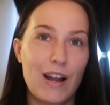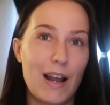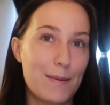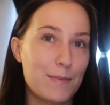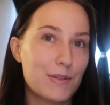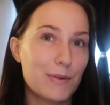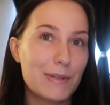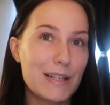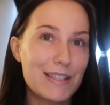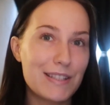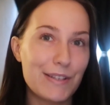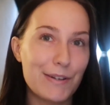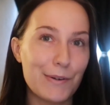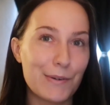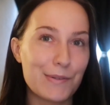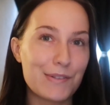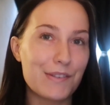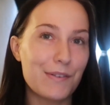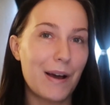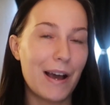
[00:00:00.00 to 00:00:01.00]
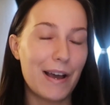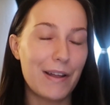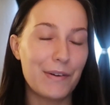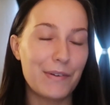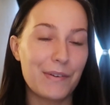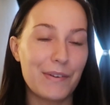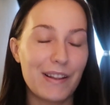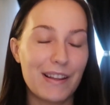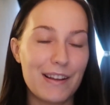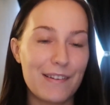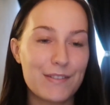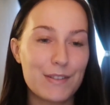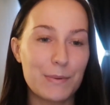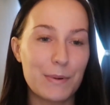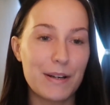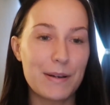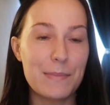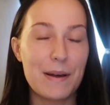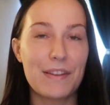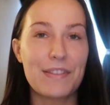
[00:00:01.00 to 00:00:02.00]
I'm 22, so I don't really have to
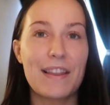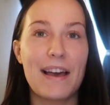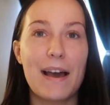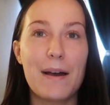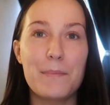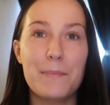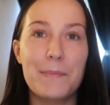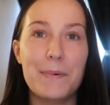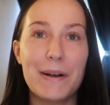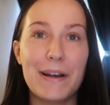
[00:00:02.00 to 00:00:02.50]
worry about that.